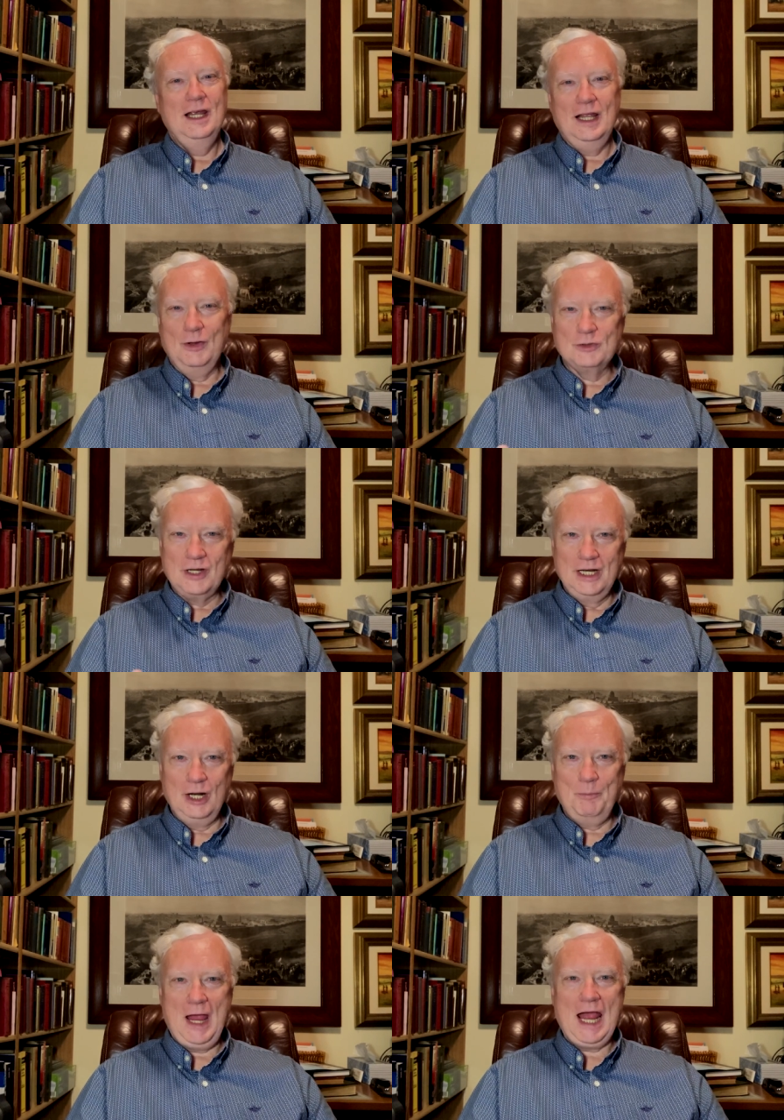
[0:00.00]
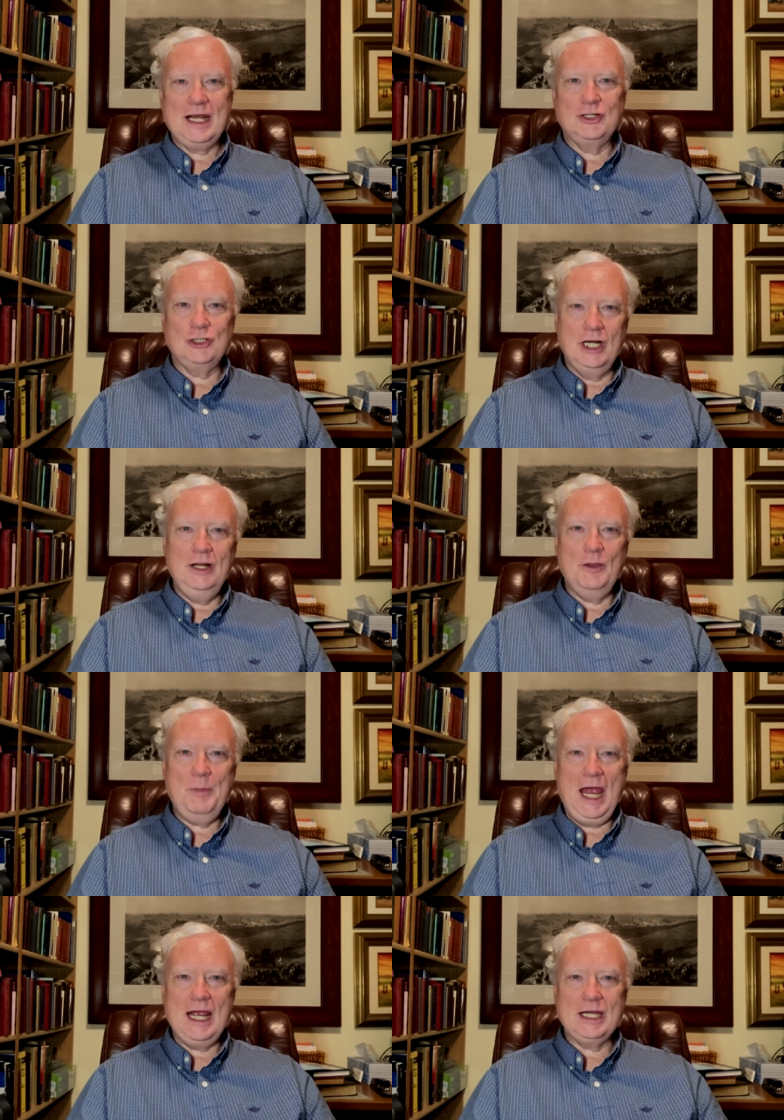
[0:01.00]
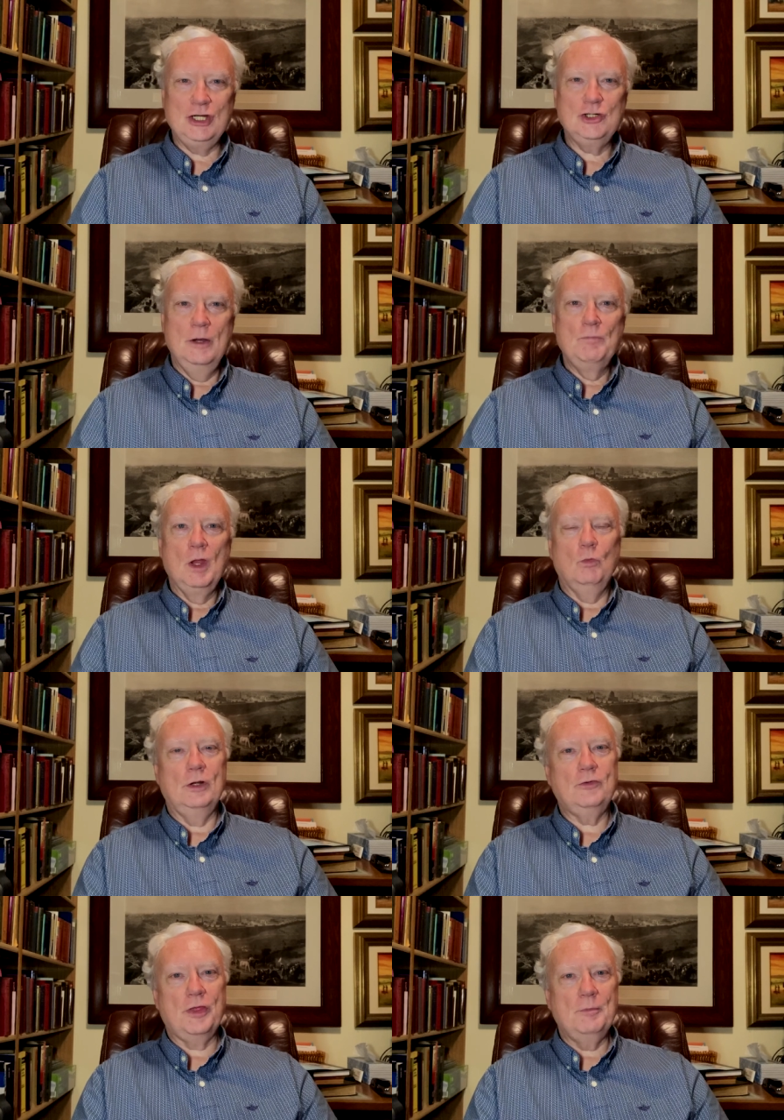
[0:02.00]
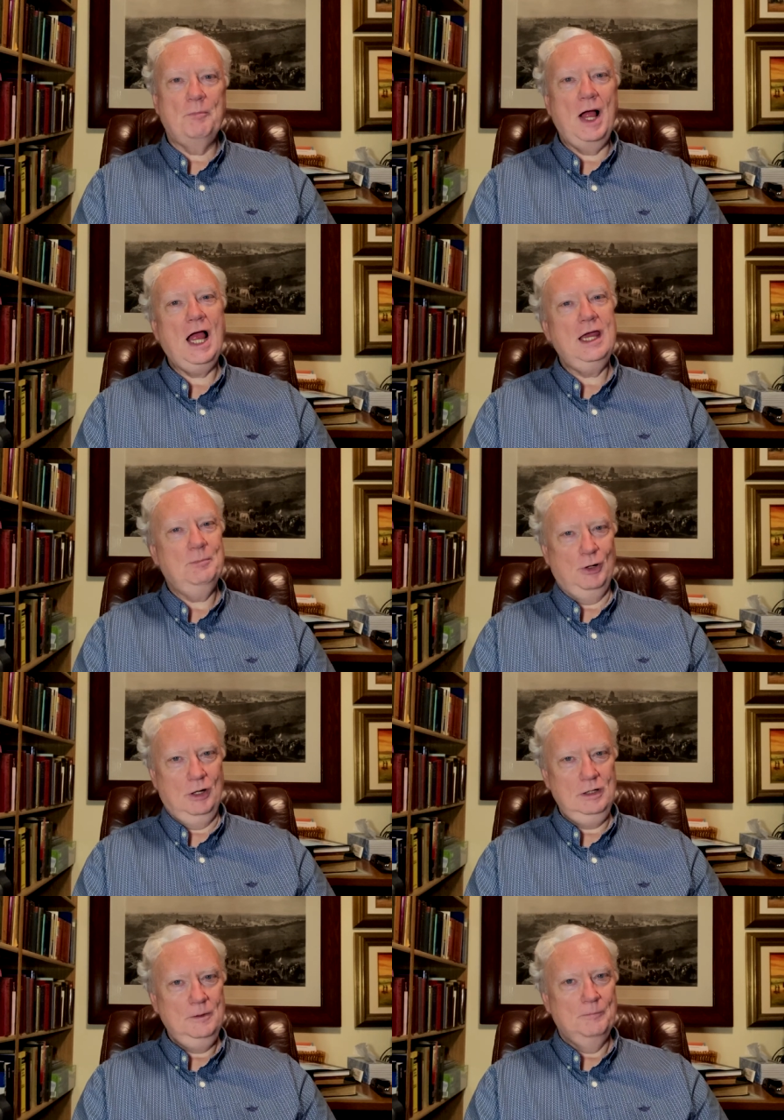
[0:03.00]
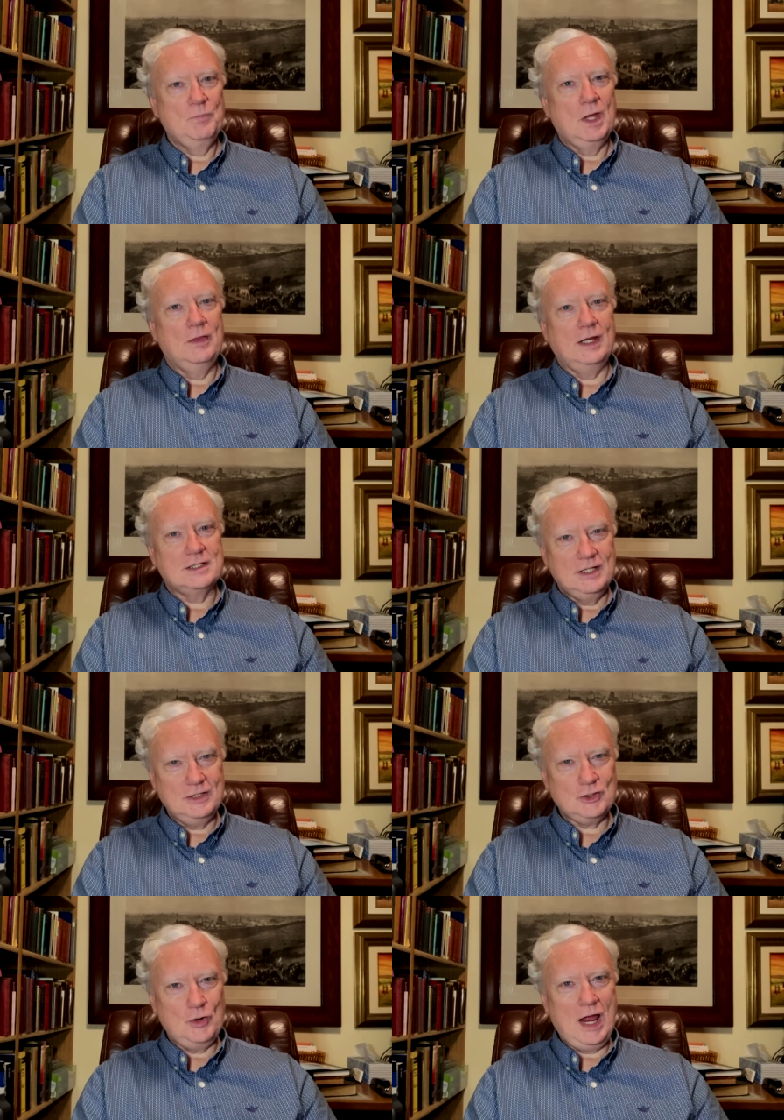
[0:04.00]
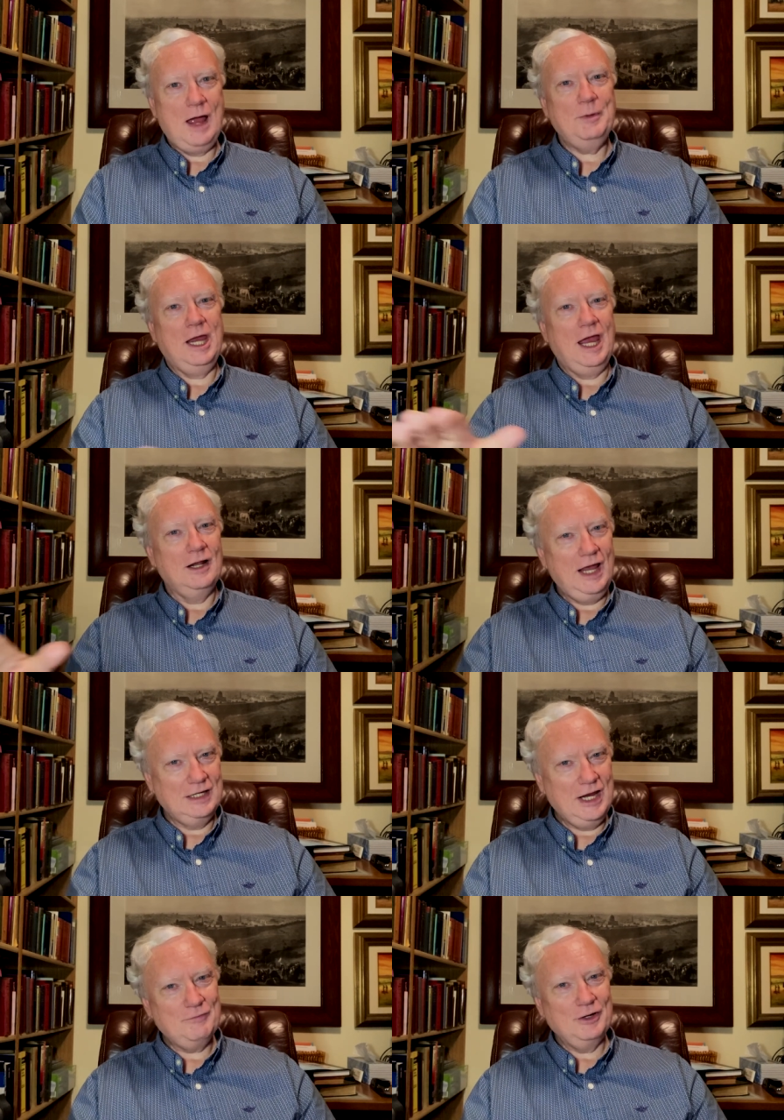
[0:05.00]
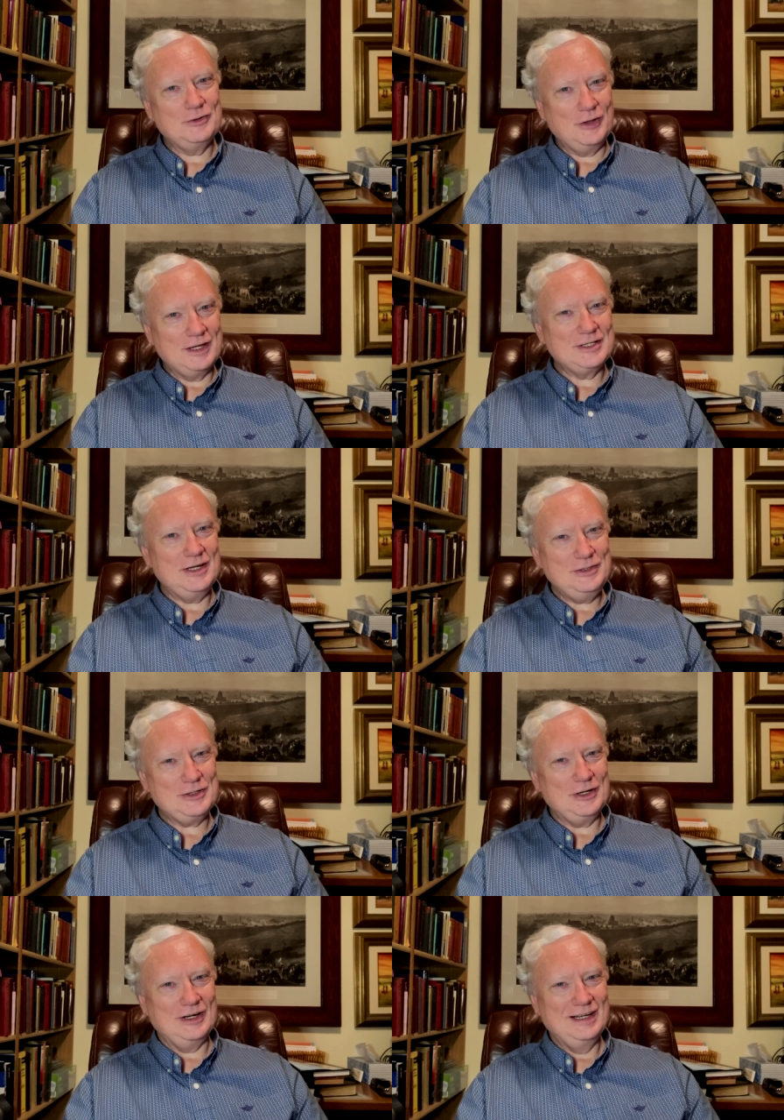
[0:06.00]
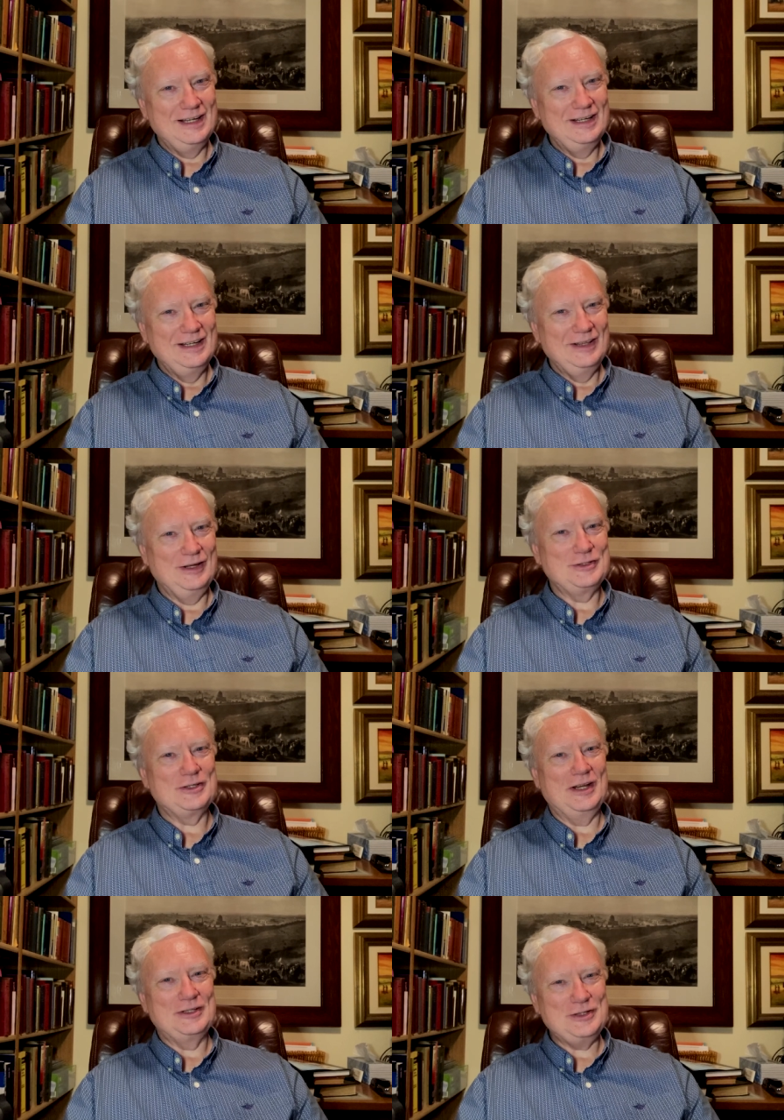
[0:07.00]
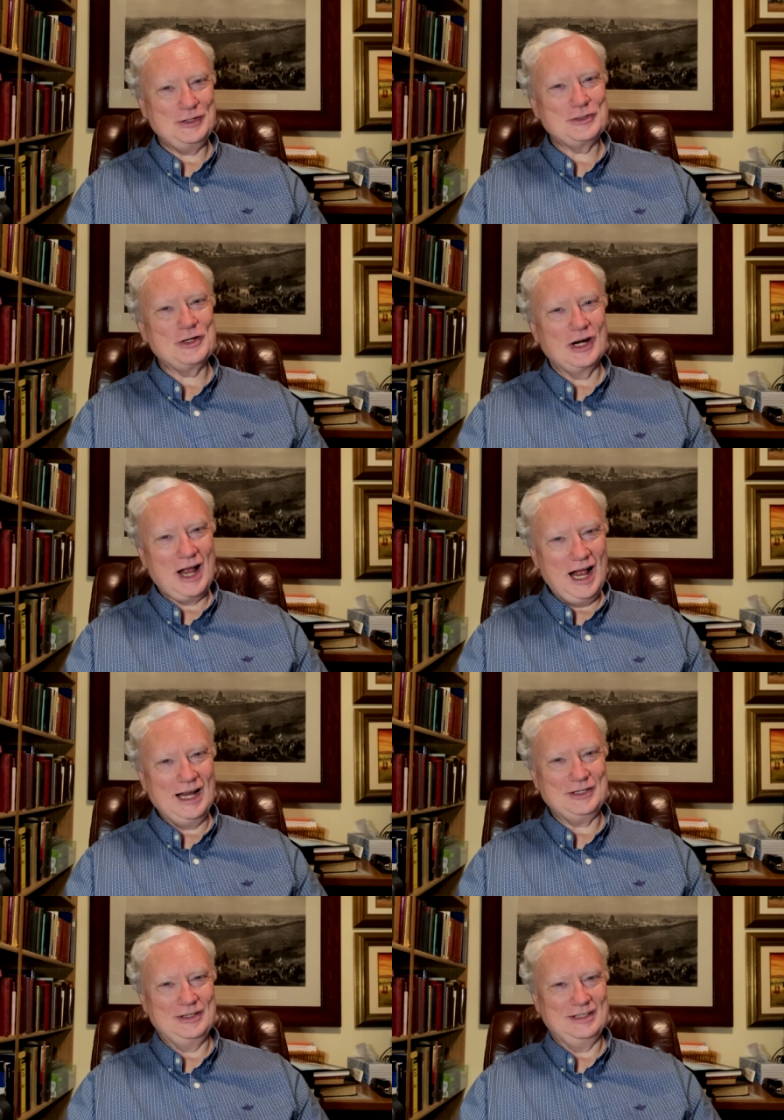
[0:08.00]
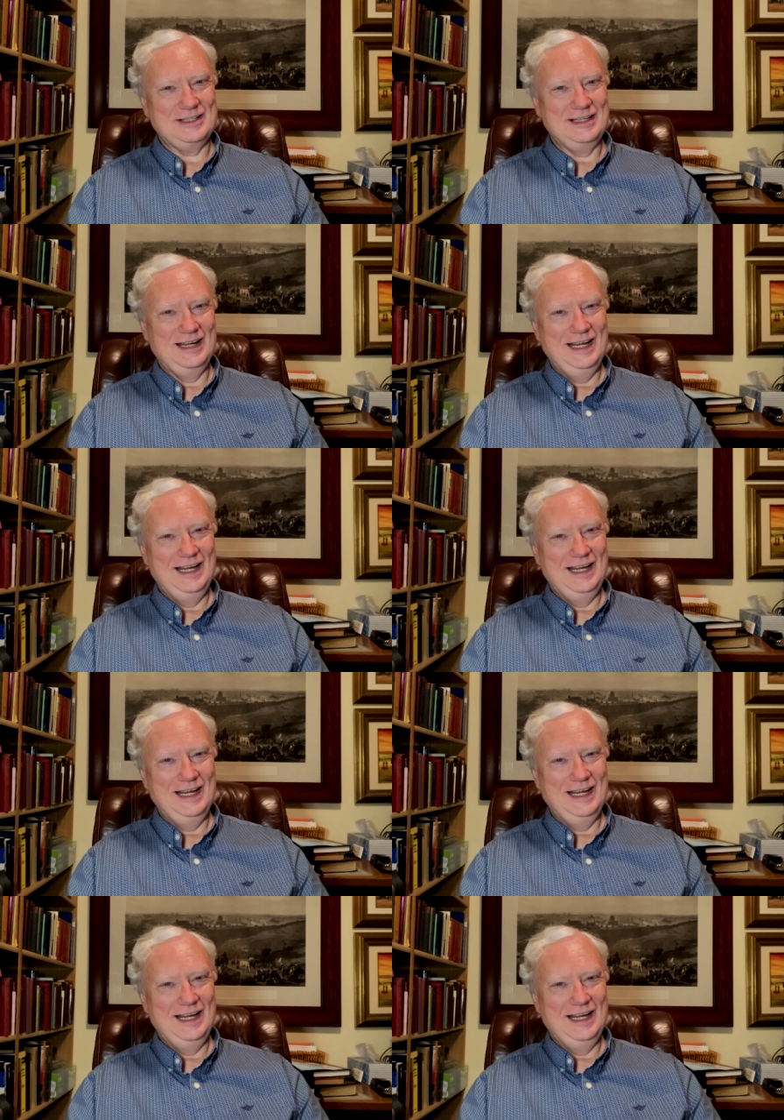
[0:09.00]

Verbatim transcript: And there was a little package. And in the package was the Bible that Sister Abigail had given to the sister, this uh, Sister Cautious,